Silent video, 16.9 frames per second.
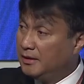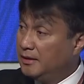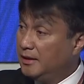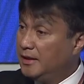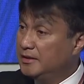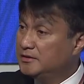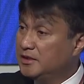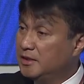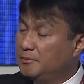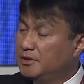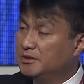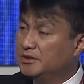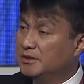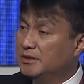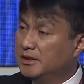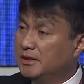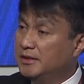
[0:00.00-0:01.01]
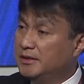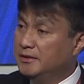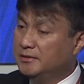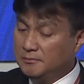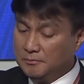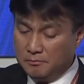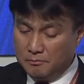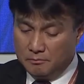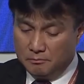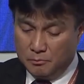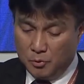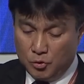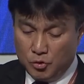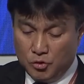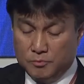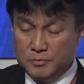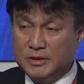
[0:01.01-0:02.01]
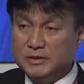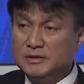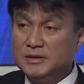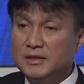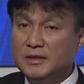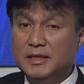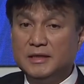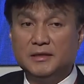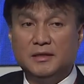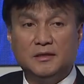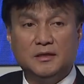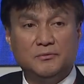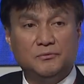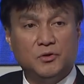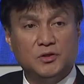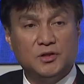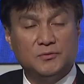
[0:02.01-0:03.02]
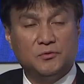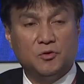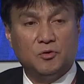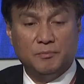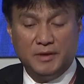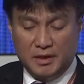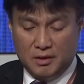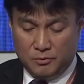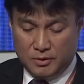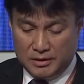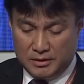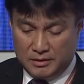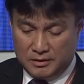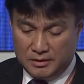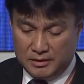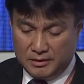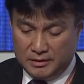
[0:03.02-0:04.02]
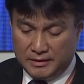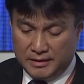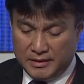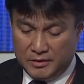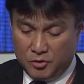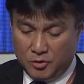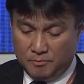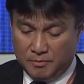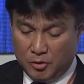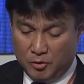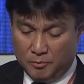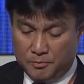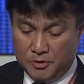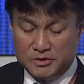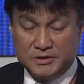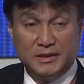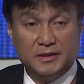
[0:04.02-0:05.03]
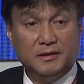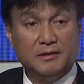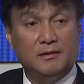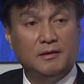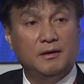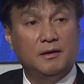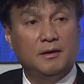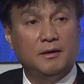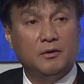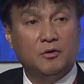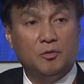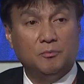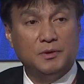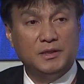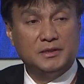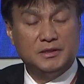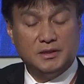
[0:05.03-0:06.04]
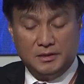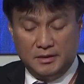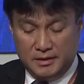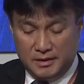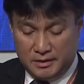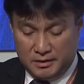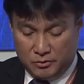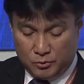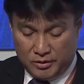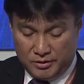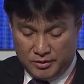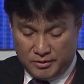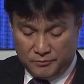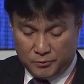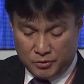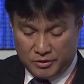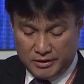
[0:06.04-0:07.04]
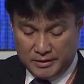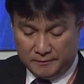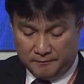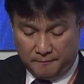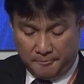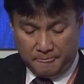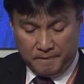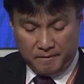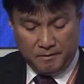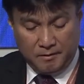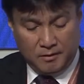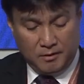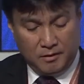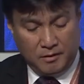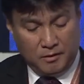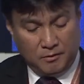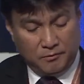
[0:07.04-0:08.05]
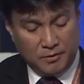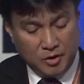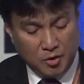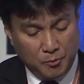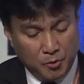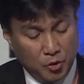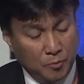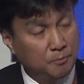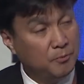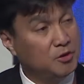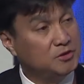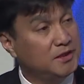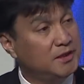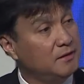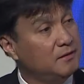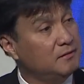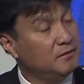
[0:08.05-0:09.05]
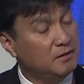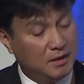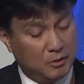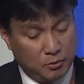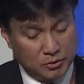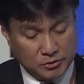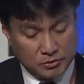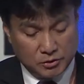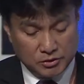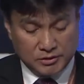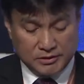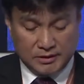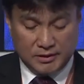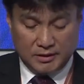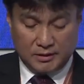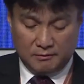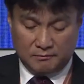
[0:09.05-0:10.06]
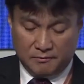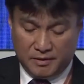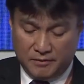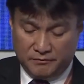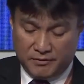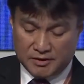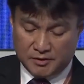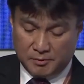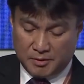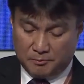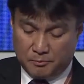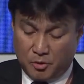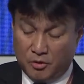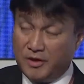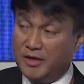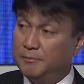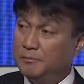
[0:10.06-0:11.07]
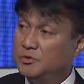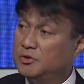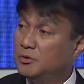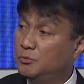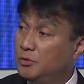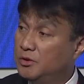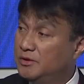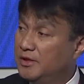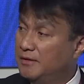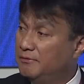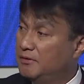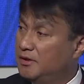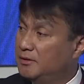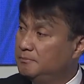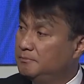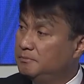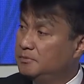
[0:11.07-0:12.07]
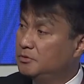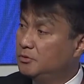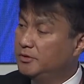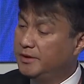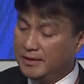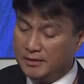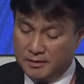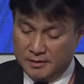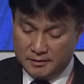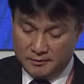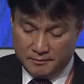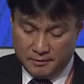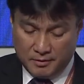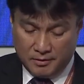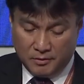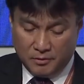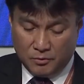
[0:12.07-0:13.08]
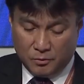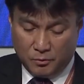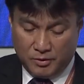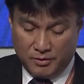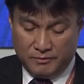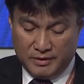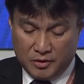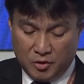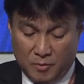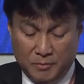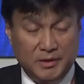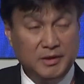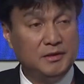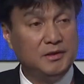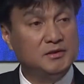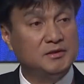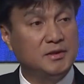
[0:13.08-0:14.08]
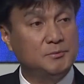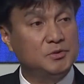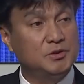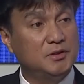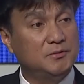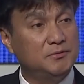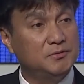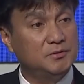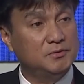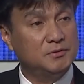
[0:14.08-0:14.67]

As I mentioned earlier, Murum is a 944 megawatt hydropower project completed in 2014. For the Murum project, our social investment programs were developed together with the communities themselves